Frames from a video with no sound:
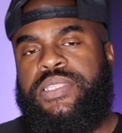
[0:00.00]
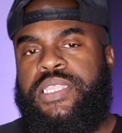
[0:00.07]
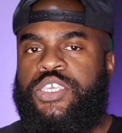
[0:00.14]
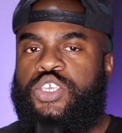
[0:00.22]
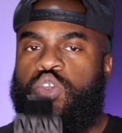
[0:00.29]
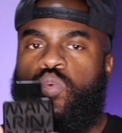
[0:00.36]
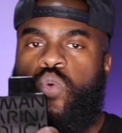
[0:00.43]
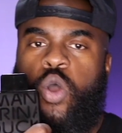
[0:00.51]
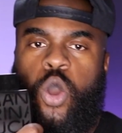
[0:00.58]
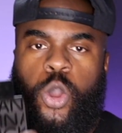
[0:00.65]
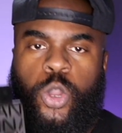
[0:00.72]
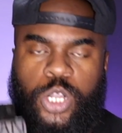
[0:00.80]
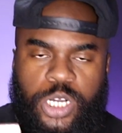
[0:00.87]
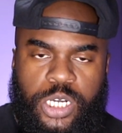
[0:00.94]
then you
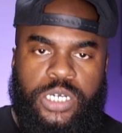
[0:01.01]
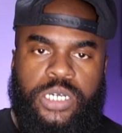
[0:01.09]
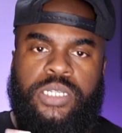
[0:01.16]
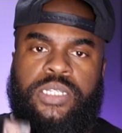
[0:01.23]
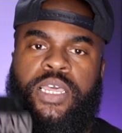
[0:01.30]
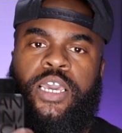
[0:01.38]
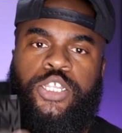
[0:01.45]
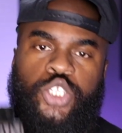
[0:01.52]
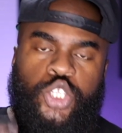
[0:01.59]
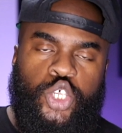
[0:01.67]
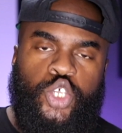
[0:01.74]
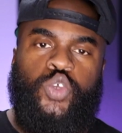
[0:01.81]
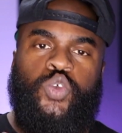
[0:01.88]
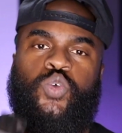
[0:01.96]
are good
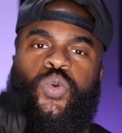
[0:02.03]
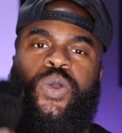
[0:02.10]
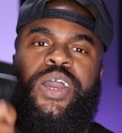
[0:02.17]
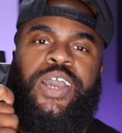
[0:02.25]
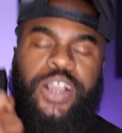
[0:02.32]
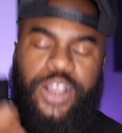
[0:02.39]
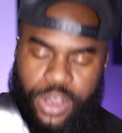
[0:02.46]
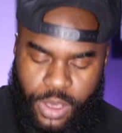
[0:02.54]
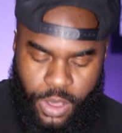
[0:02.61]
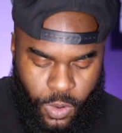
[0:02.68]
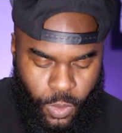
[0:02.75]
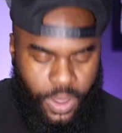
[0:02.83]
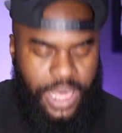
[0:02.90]
to go.